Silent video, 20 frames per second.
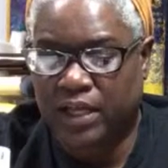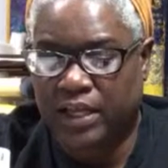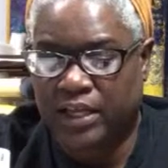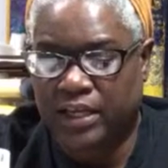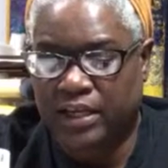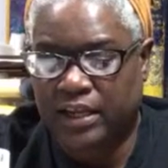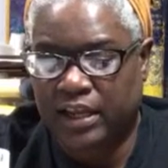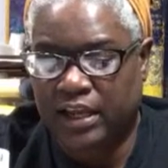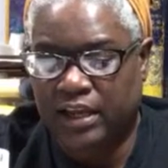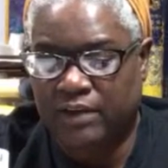
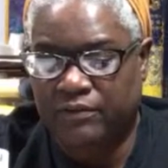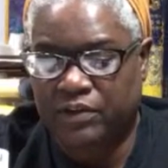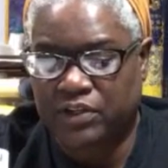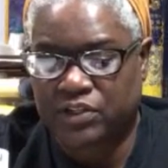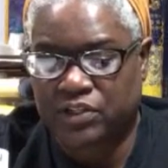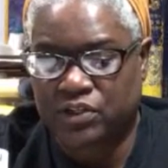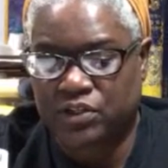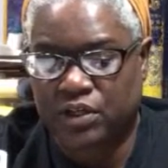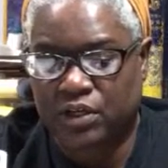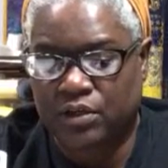like having
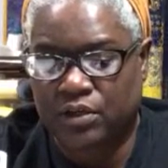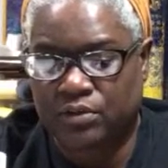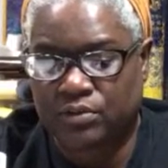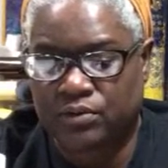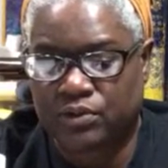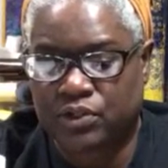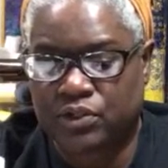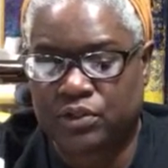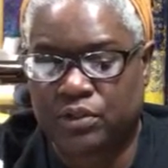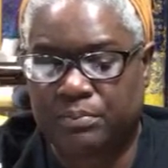to go
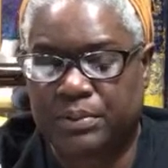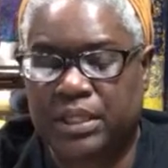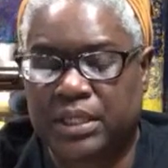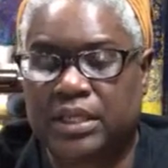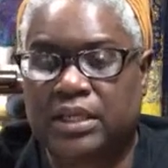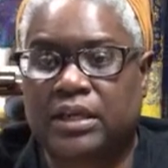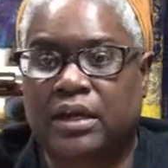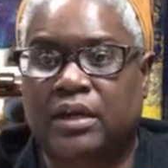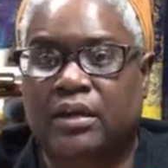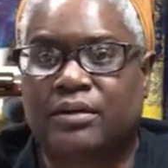to the
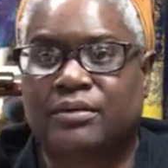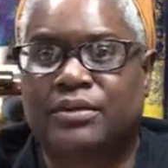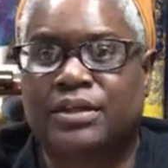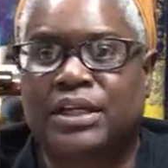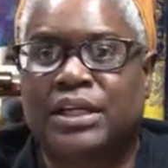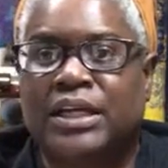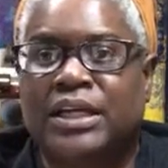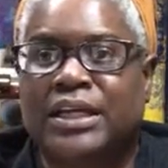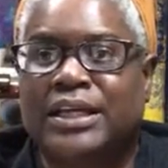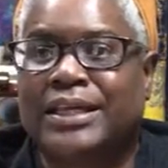PO.
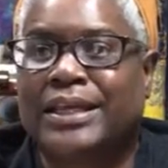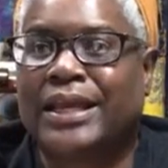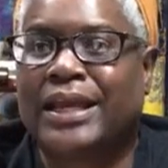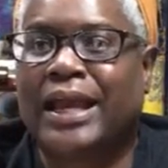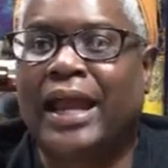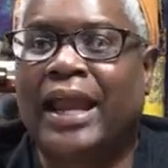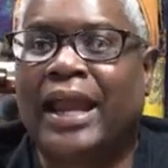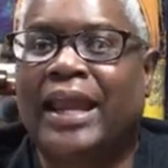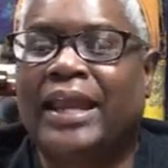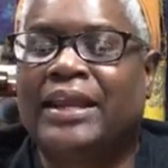Yeah,
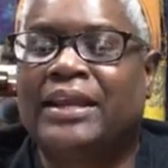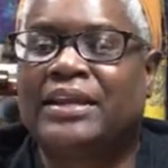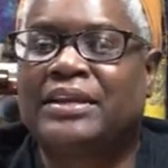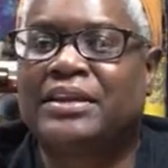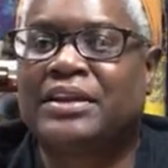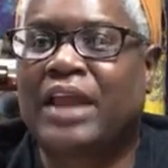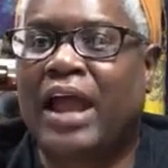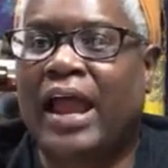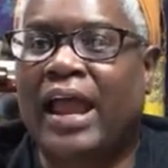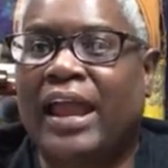I,
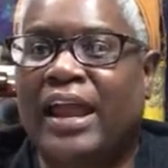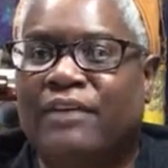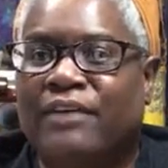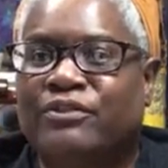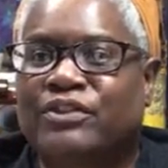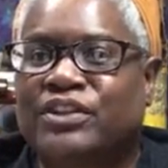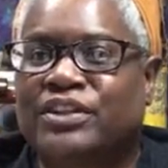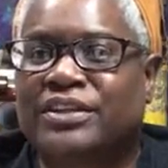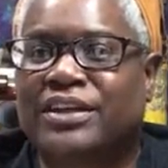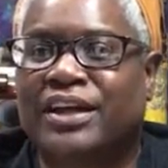I have to go.